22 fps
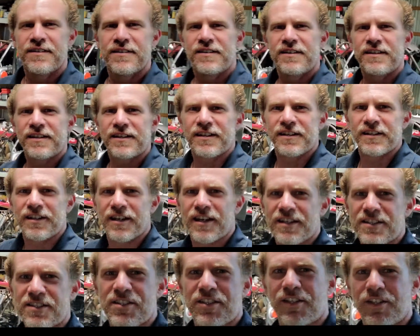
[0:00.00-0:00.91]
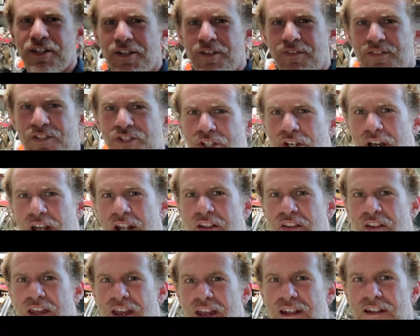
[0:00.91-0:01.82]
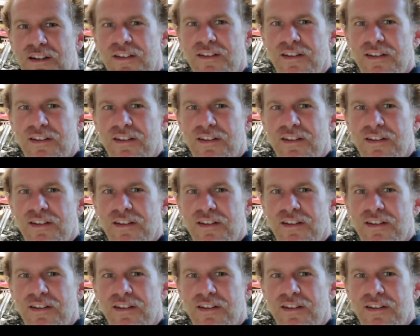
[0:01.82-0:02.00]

get a nice good shot of that.